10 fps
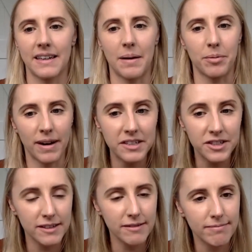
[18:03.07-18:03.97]

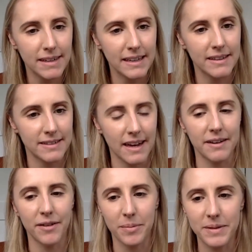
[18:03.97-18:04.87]
collaboration in the
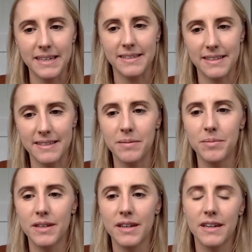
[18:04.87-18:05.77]
design of open data
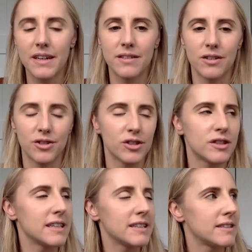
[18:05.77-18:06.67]
systems. So should
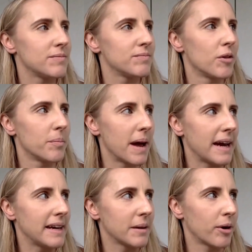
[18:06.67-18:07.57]
this
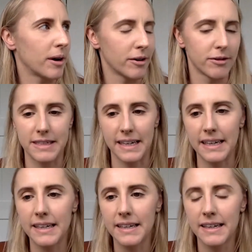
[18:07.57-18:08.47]
remain a
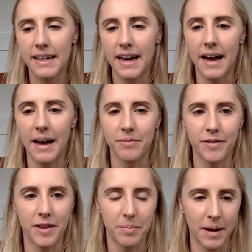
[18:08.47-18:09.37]
priority
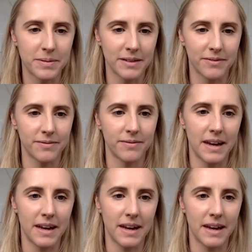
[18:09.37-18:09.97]
for the purpose of